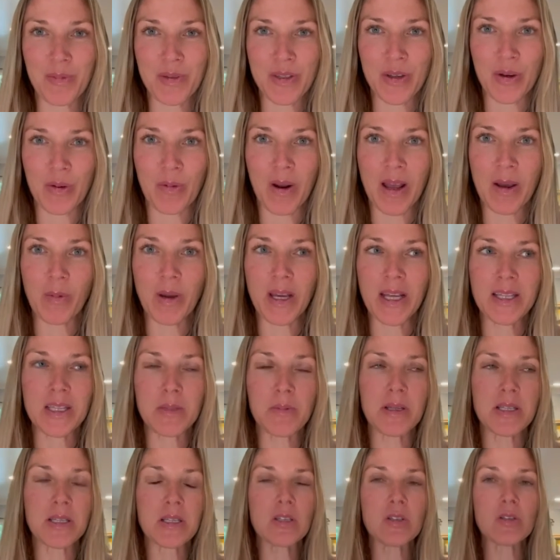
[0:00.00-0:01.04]
So, right, we can
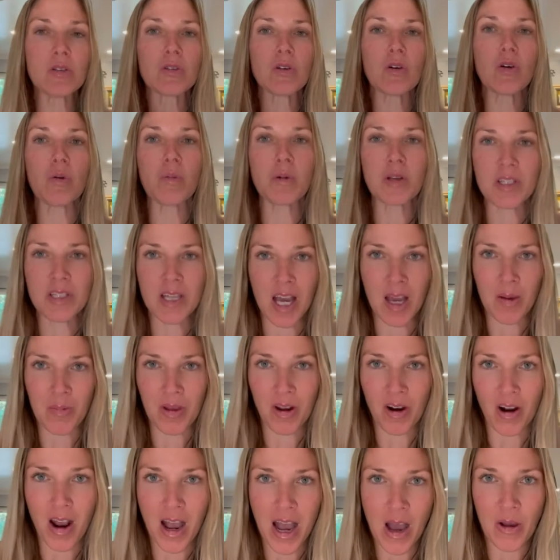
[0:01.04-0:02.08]
spend so much time
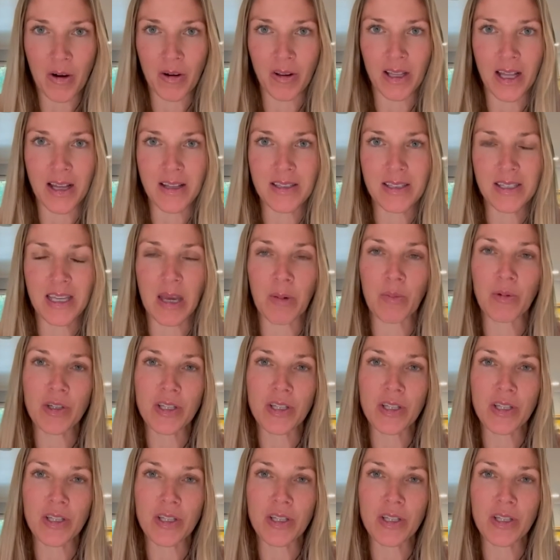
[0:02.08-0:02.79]
in our outer landscape,